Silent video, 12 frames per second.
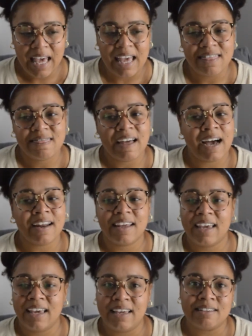And that
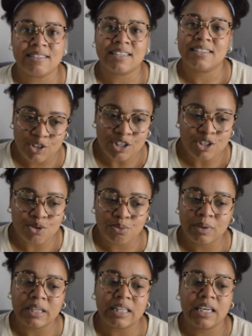is just
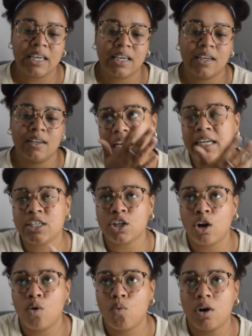really, I
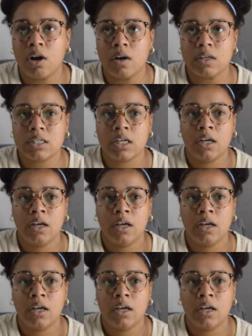don't want